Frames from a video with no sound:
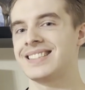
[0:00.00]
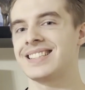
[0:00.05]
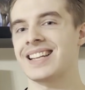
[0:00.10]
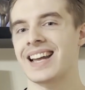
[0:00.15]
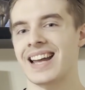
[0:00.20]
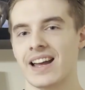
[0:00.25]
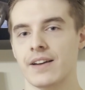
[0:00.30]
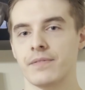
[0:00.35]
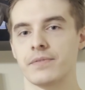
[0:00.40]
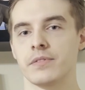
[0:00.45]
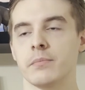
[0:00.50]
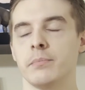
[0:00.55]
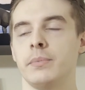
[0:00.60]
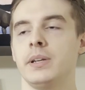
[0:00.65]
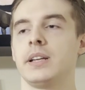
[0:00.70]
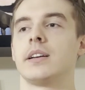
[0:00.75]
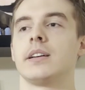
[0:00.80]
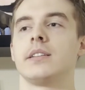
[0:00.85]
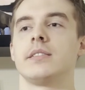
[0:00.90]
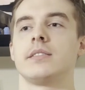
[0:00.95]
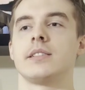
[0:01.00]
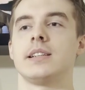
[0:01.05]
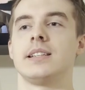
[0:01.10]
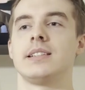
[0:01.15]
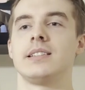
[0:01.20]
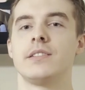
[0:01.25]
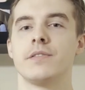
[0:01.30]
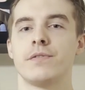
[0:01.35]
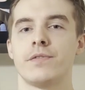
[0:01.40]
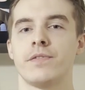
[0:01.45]
to have them because it
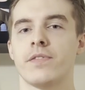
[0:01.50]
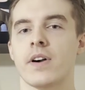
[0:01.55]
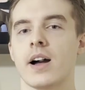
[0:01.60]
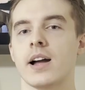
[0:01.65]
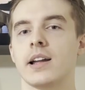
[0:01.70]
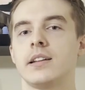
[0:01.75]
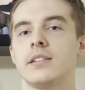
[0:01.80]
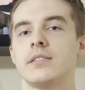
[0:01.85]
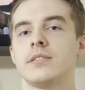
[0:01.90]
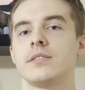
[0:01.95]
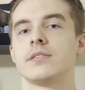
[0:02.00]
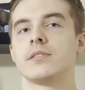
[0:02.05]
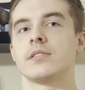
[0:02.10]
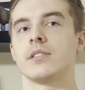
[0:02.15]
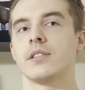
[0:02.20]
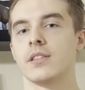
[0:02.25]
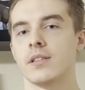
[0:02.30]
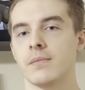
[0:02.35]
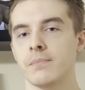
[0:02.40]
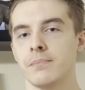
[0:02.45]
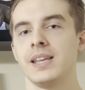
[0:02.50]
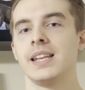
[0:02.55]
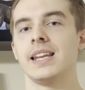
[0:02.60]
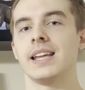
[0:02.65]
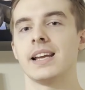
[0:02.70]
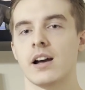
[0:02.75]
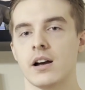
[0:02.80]
defines the meaning